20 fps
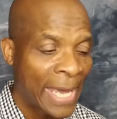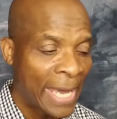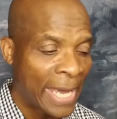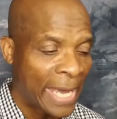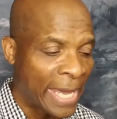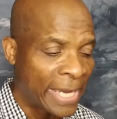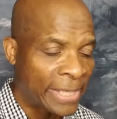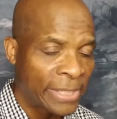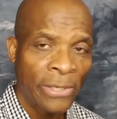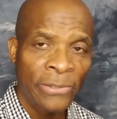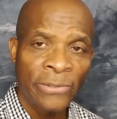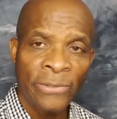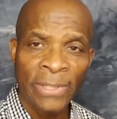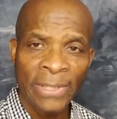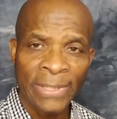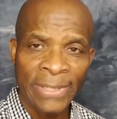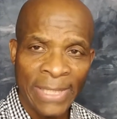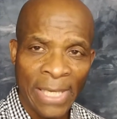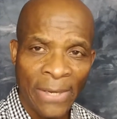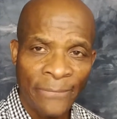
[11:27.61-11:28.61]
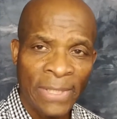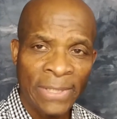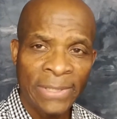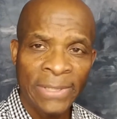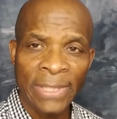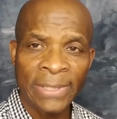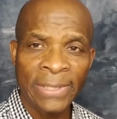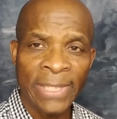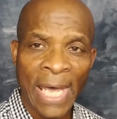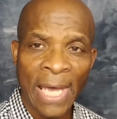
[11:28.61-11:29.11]

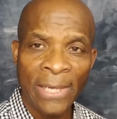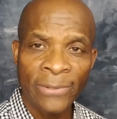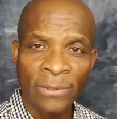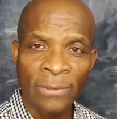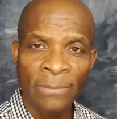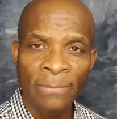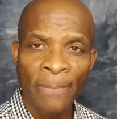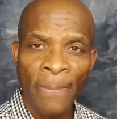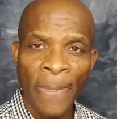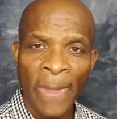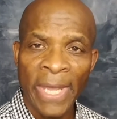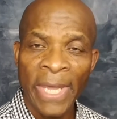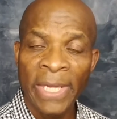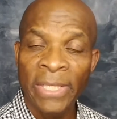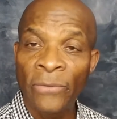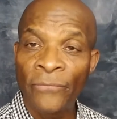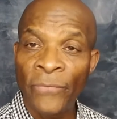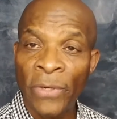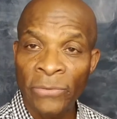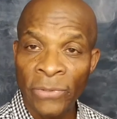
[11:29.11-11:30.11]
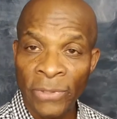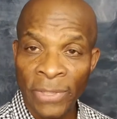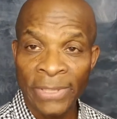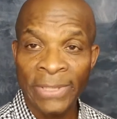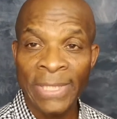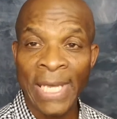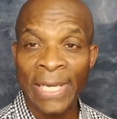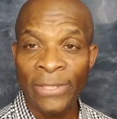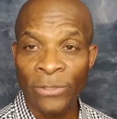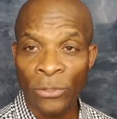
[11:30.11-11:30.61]
876,000 individuals
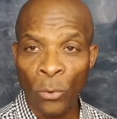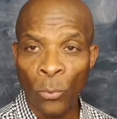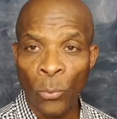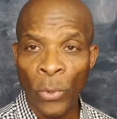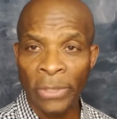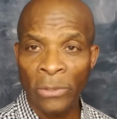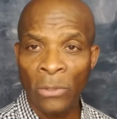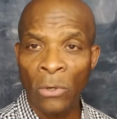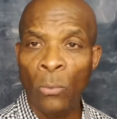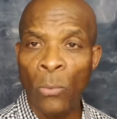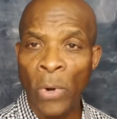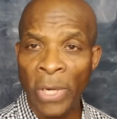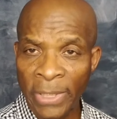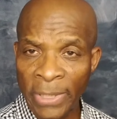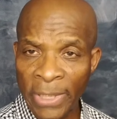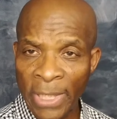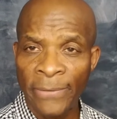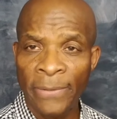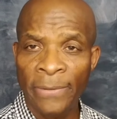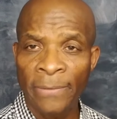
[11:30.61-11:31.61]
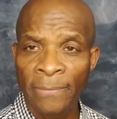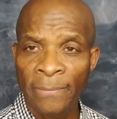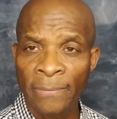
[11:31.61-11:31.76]
decided to quit on one another